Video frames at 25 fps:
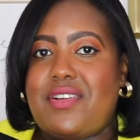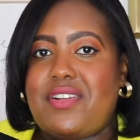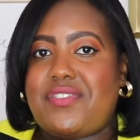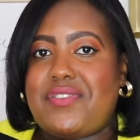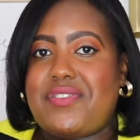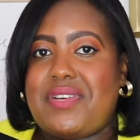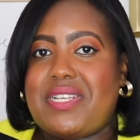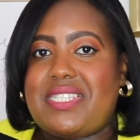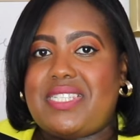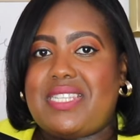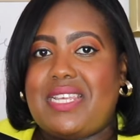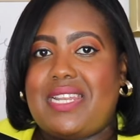
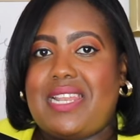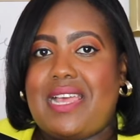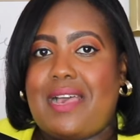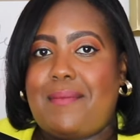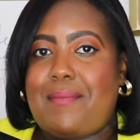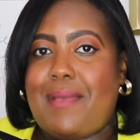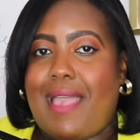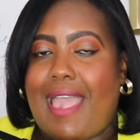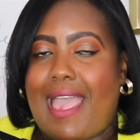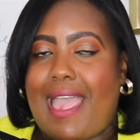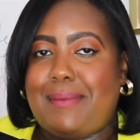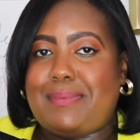dress that
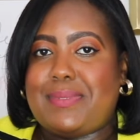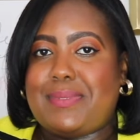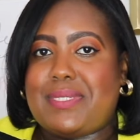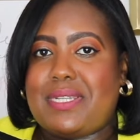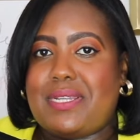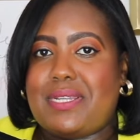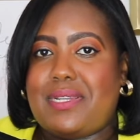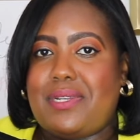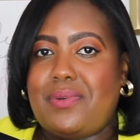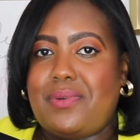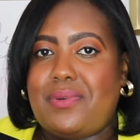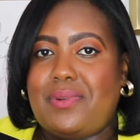I'm
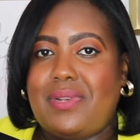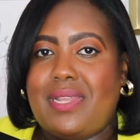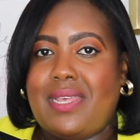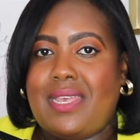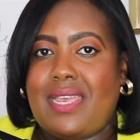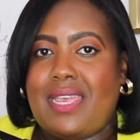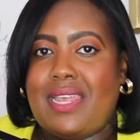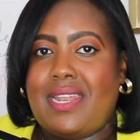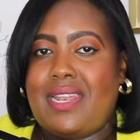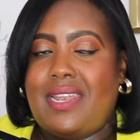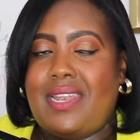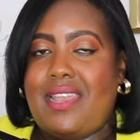
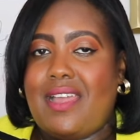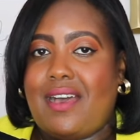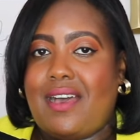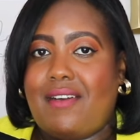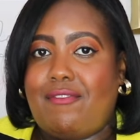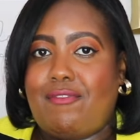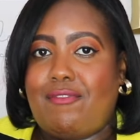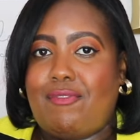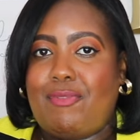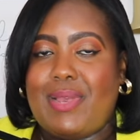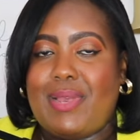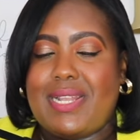absolutely in
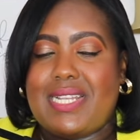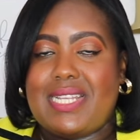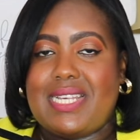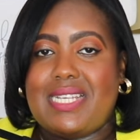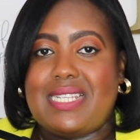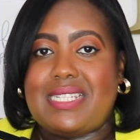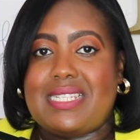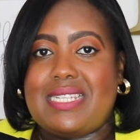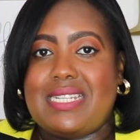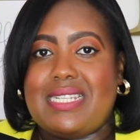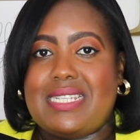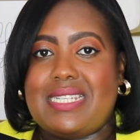love with
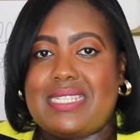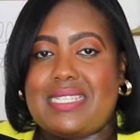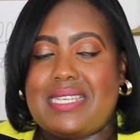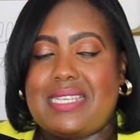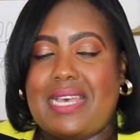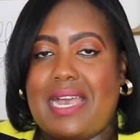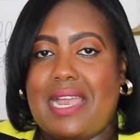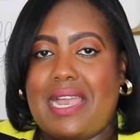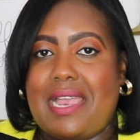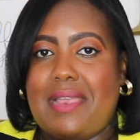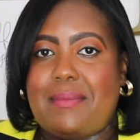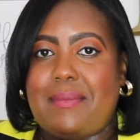is this
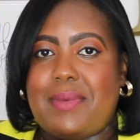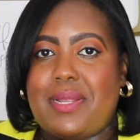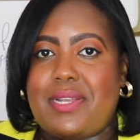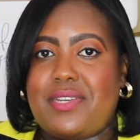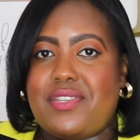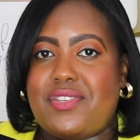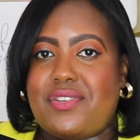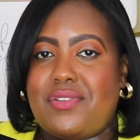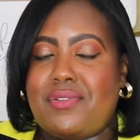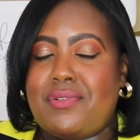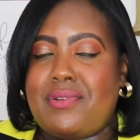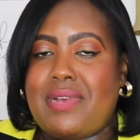time
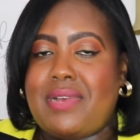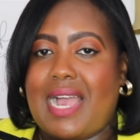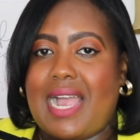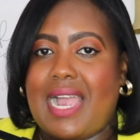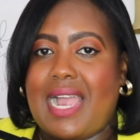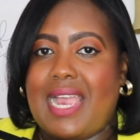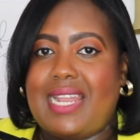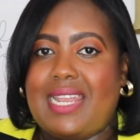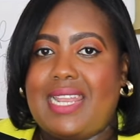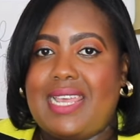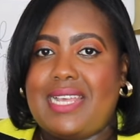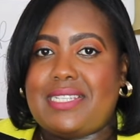and Tru
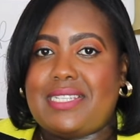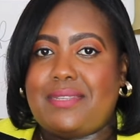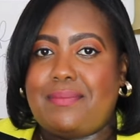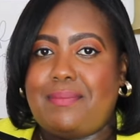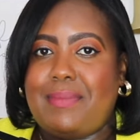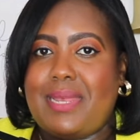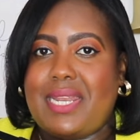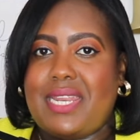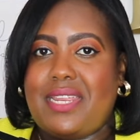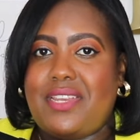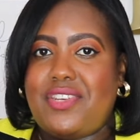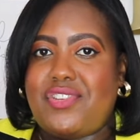eyelet
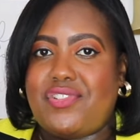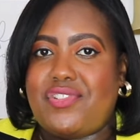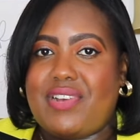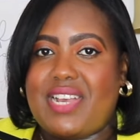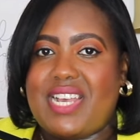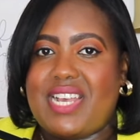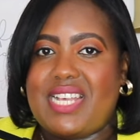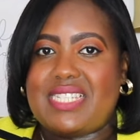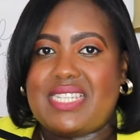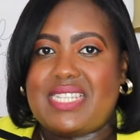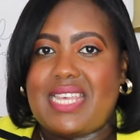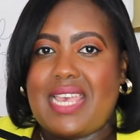mini
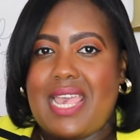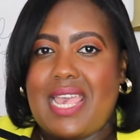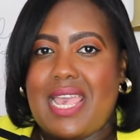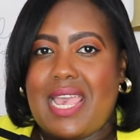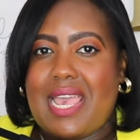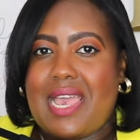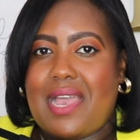dress.